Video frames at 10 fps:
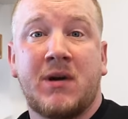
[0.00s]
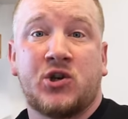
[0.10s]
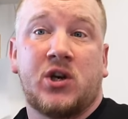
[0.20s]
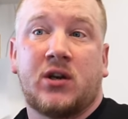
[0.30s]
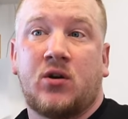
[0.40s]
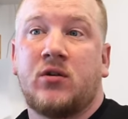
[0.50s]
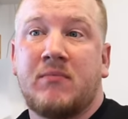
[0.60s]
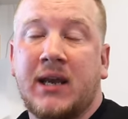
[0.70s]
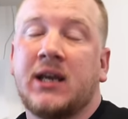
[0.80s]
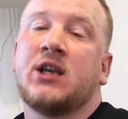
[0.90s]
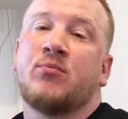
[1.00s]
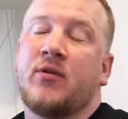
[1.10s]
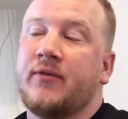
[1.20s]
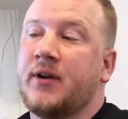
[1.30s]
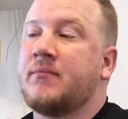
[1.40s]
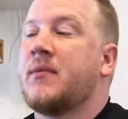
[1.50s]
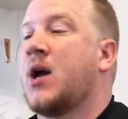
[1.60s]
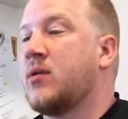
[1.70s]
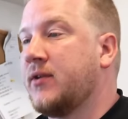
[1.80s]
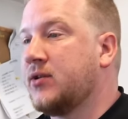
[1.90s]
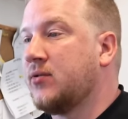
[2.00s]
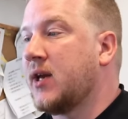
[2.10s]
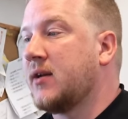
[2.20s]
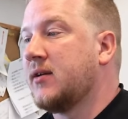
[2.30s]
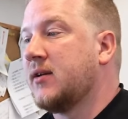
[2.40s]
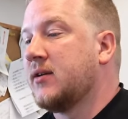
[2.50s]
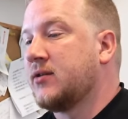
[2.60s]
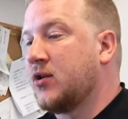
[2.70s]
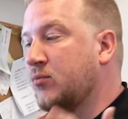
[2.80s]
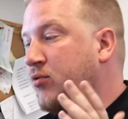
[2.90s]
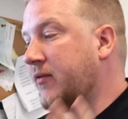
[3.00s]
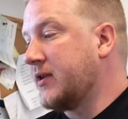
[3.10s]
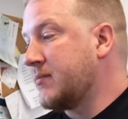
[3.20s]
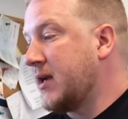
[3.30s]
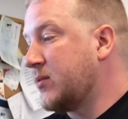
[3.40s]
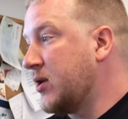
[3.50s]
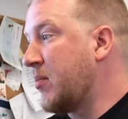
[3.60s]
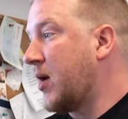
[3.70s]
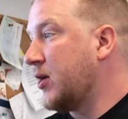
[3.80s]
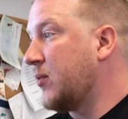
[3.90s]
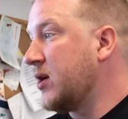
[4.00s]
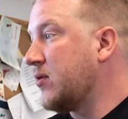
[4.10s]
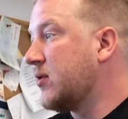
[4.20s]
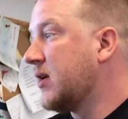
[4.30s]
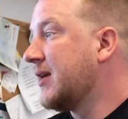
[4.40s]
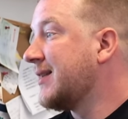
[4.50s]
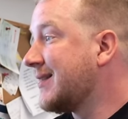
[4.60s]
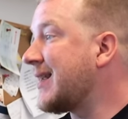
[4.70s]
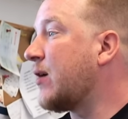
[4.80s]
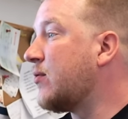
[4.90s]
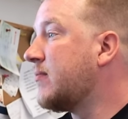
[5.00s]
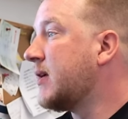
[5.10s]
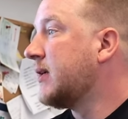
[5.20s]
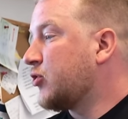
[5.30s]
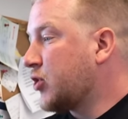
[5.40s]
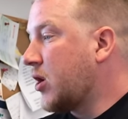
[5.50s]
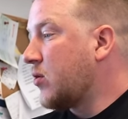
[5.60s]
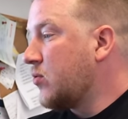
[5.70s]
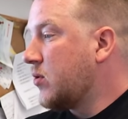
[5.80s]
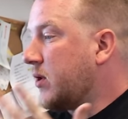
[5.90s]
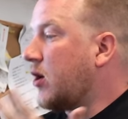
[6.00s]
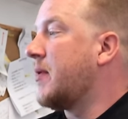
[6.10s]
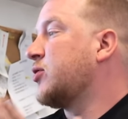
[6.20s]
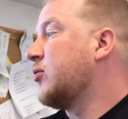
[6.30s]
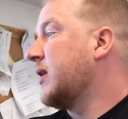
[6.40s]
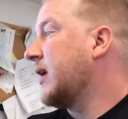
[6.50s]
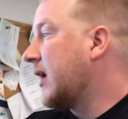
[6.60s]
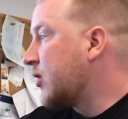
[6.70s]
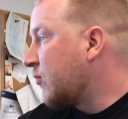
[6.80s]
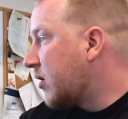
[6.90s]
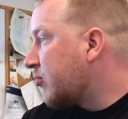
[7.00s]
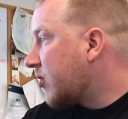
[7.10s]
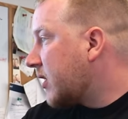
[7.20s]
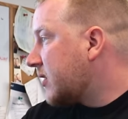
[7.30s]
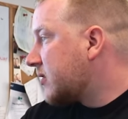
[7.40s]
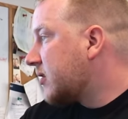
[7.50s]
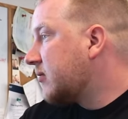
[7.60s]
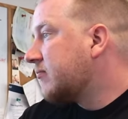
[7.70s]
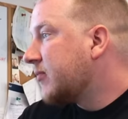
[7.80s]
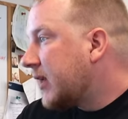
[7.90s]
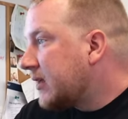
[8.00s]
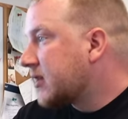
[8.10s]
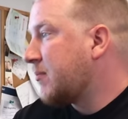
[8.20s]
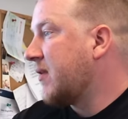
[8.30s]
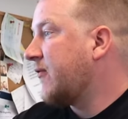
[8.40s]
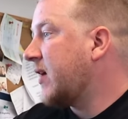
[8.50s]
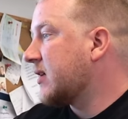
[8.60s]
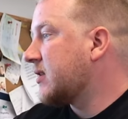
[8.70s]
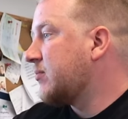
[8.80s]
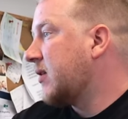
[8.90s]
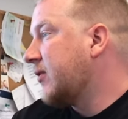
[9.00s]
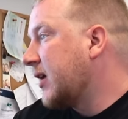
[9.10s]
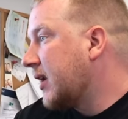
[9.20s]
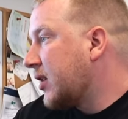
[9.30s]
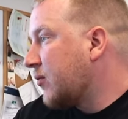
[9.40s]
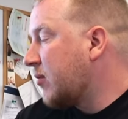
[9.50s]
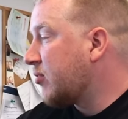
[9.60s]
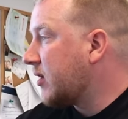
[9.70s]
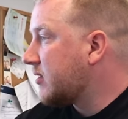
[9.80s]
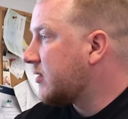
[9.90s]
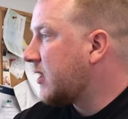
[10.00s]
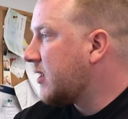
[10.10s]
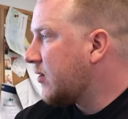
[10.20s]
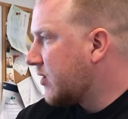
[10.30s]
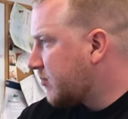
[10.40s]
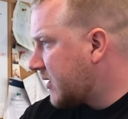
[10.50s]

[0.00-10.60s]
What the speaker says: magic on making your profit, however you do that. So profit's made when you buy, not when you sell. So we got to make sure we get it at the right price. Things can be fixed, but if you get it at the right price, then there is